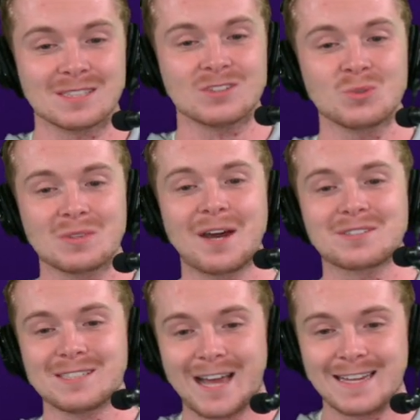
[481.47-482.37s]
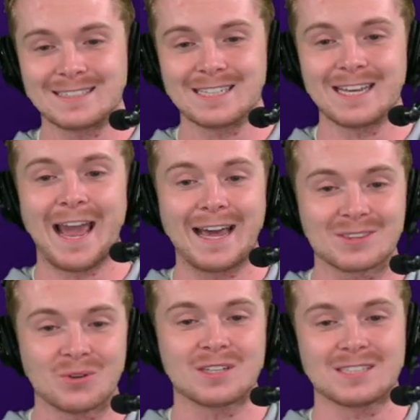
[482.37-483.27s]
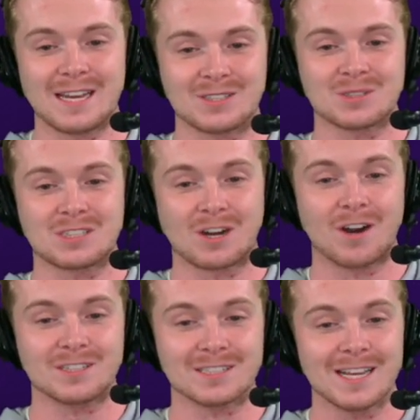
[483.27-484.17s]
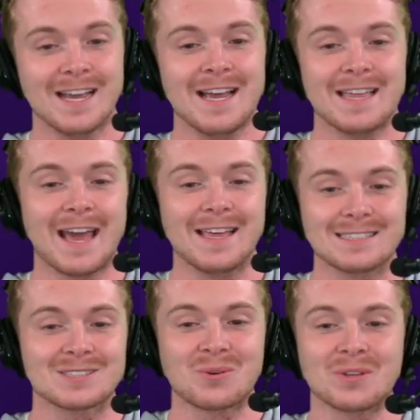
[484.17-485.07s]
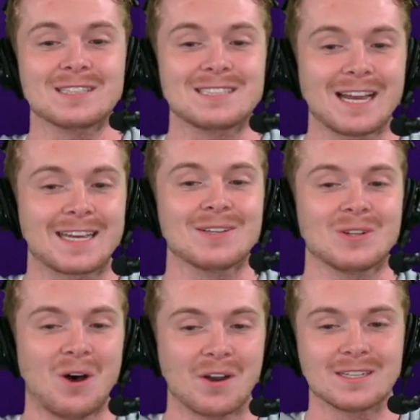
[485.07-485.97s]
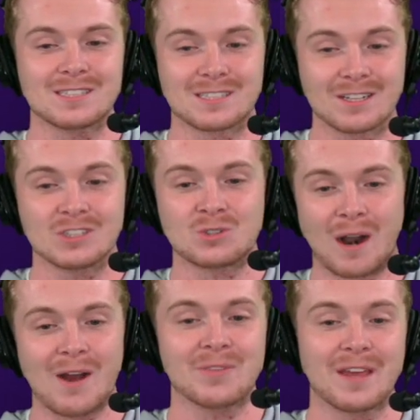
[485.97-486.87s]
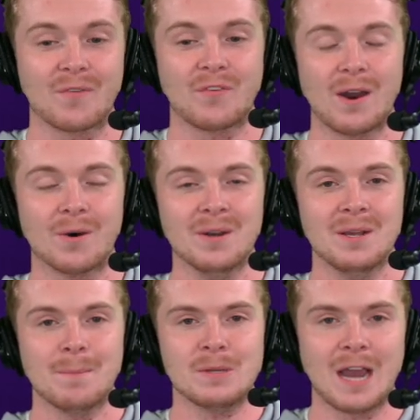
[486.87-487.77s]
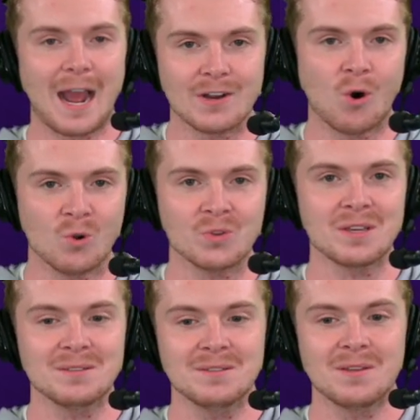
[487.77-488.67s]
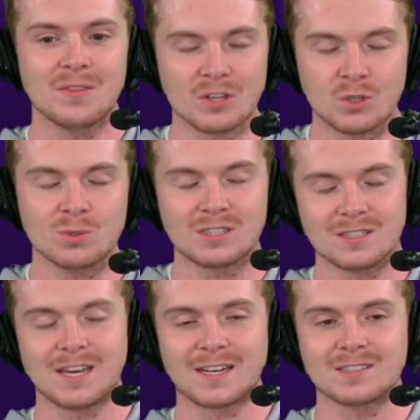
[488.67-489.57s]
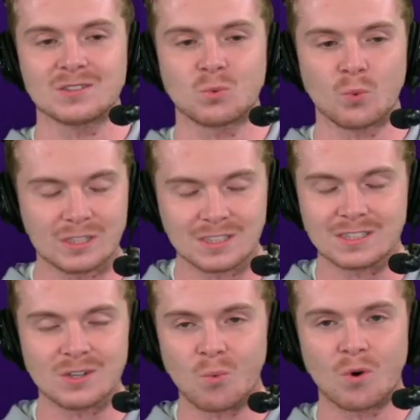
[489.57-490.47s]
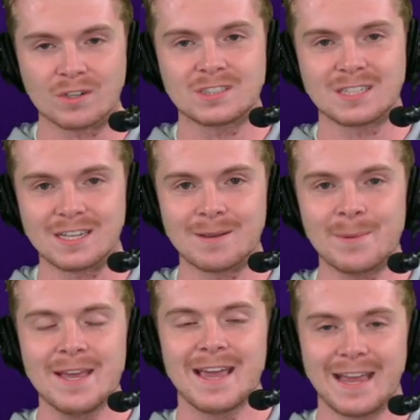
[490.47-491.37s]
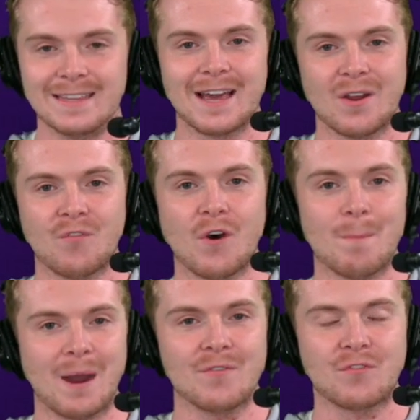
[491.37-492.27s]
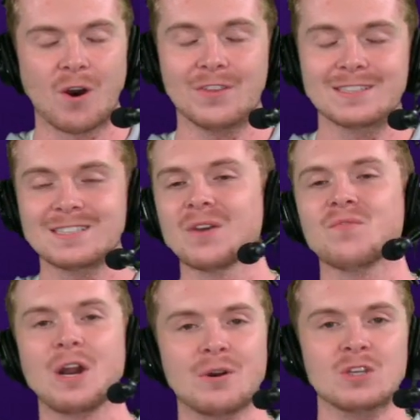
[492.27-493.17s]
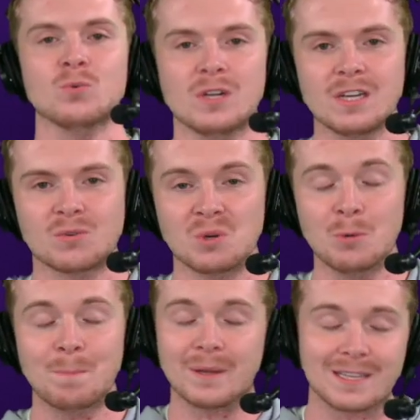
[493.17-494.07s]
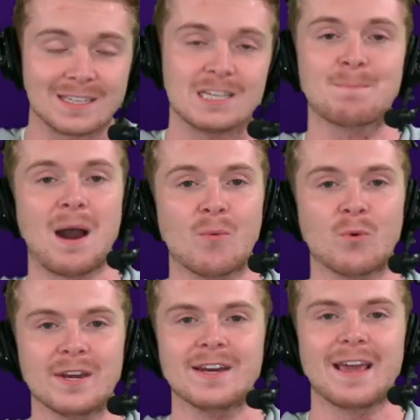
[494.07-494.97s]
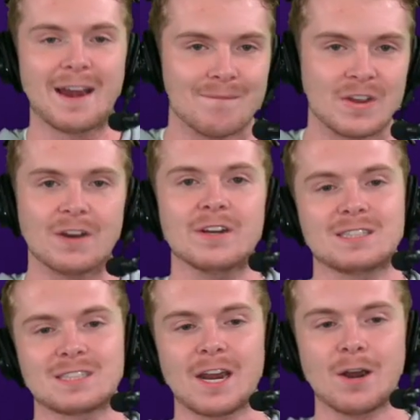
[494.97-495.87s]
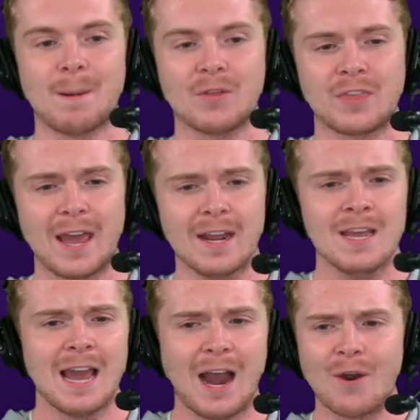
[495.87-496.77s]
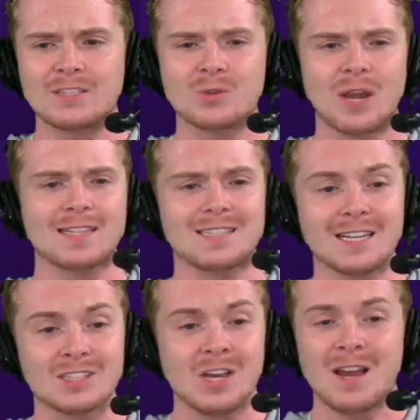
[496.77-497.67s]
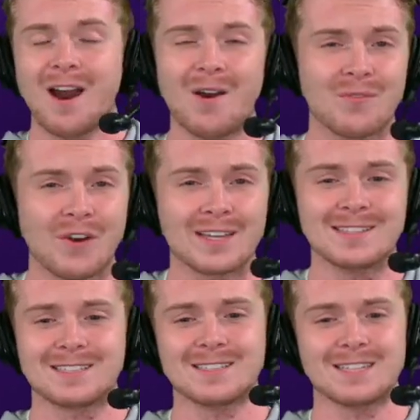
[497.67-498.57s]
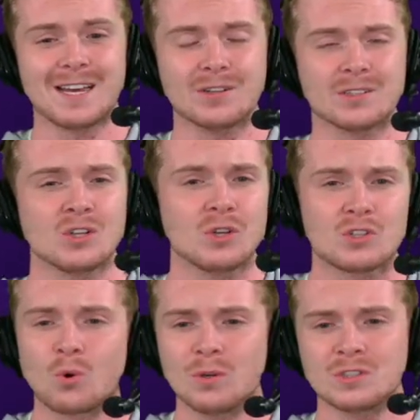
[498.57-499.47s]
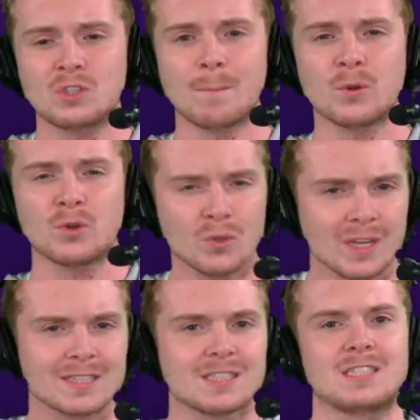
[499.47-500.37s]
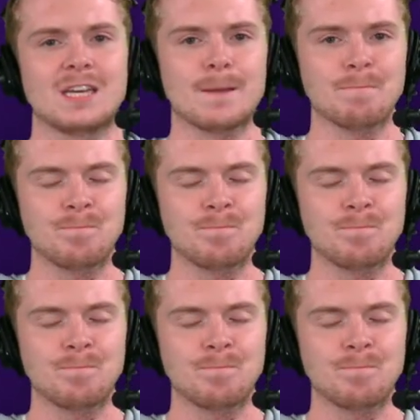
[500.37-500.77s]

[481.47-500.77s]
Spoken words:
in 2019 at the Los Angeles Chargers. This is only the second longest such drought in the NFL behind only the Houston Texans, which is the worst team in the NFL by far. This is a very unique group, but they keep on winning, and I'm very excited about that. I'll ask you guys this. Are the Vikings contenders? Short and simple. Do you think this team,